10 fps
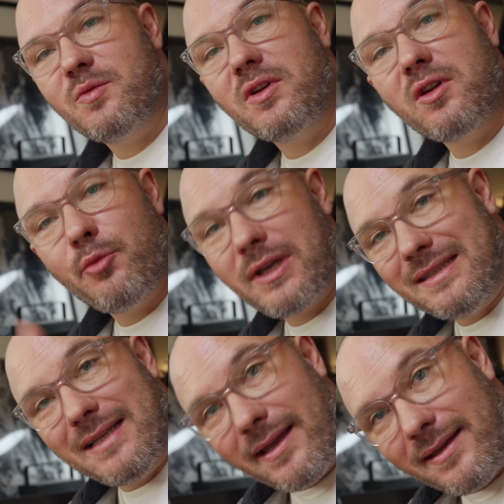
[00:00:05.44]
we got to pick a
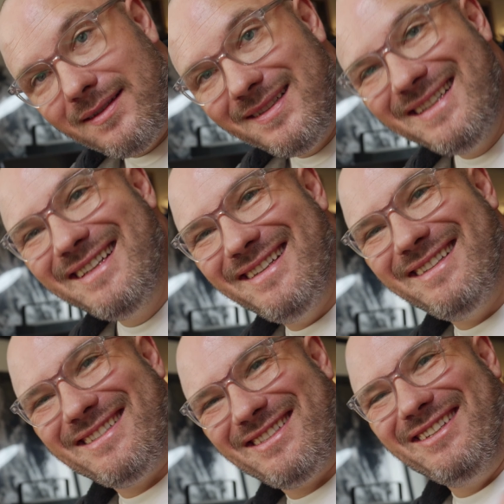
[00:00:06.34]

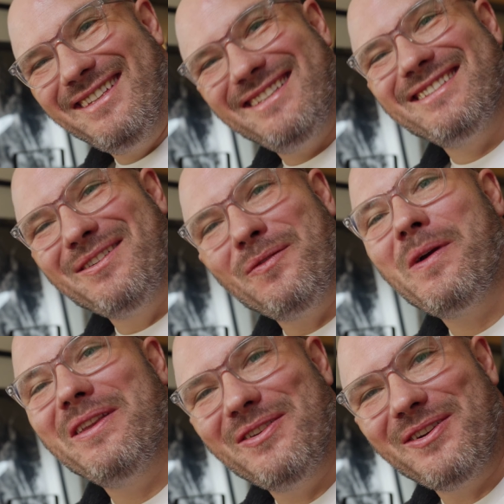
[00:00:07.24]
day. So you need to know
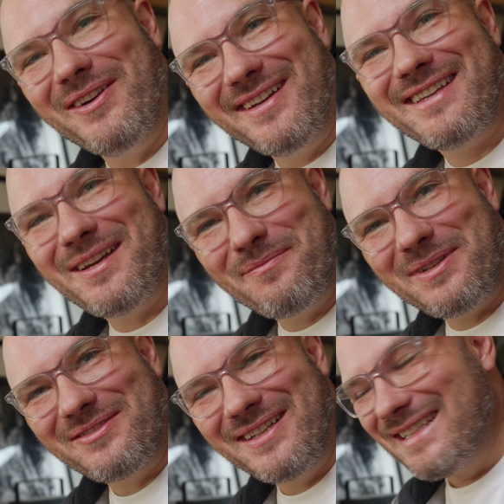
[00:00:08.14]
when you're going
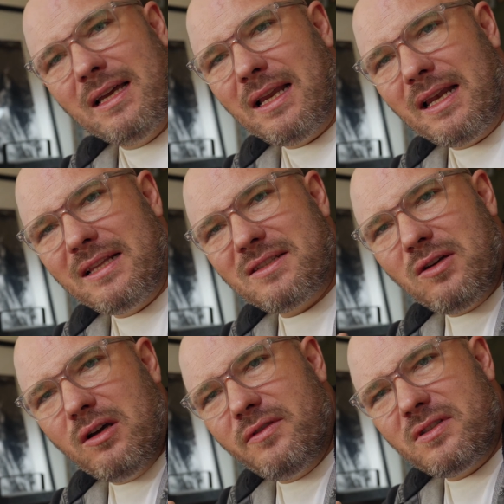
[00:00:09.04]
camping, right? Let's go
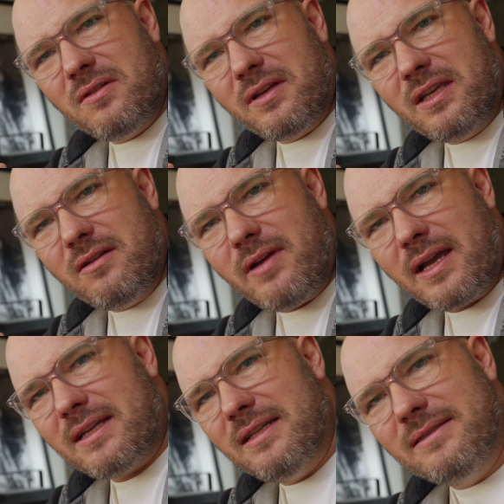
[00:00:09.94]
over to our gear
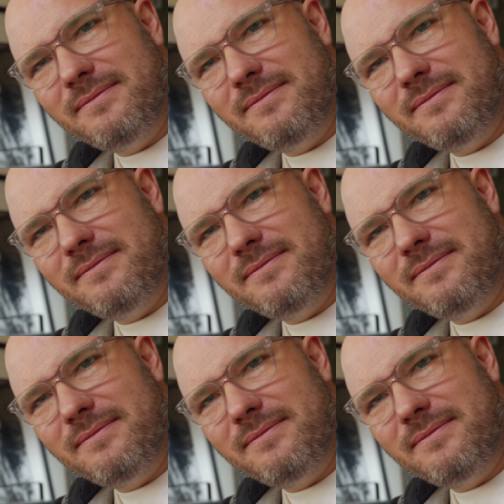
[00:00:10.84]
rack.